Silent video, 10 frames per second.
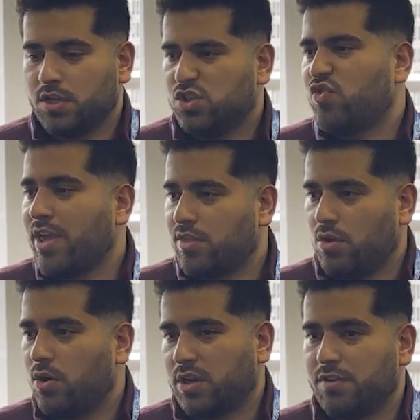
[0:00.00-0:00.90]
strengthen
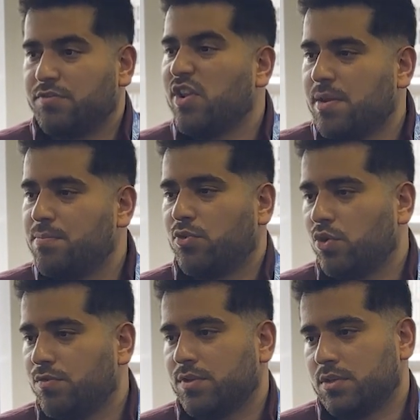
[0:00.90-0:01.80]
or kind of really
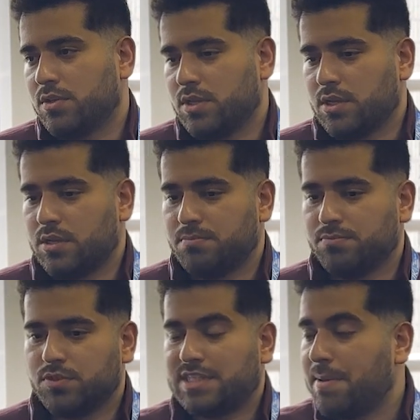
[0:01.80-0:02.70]
improve
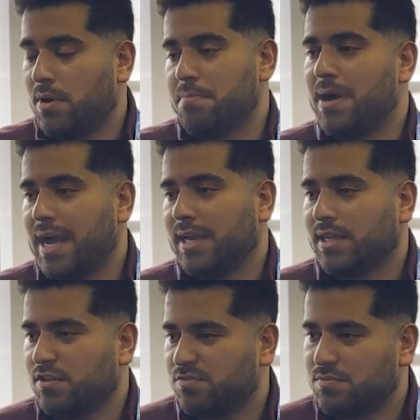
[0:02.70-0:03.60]
and step up my
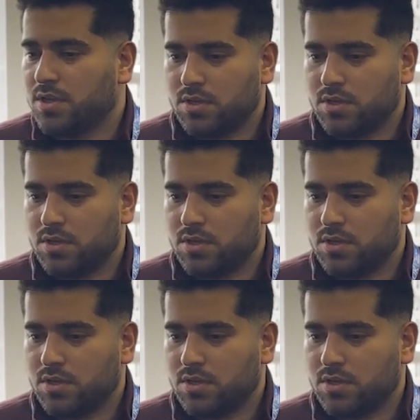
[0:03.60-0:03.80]
kind of